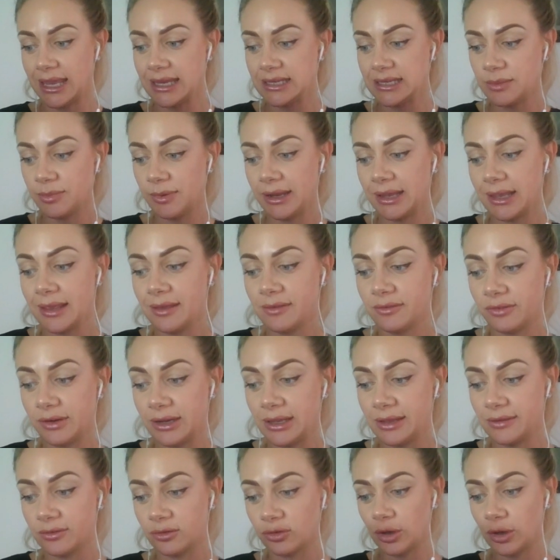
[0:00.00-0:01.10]
is key to breaking
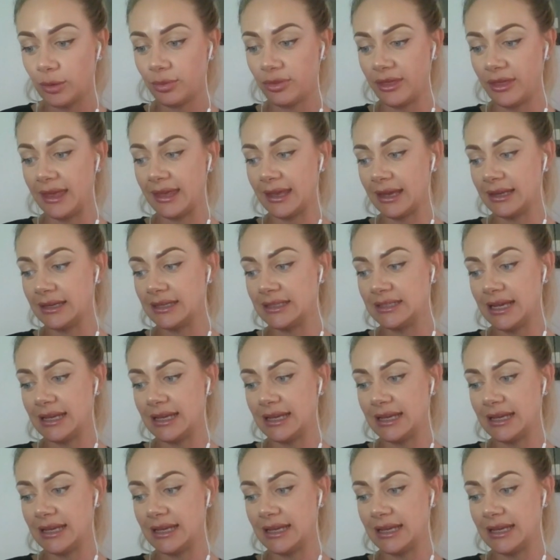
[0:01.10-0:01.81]
free of groupthink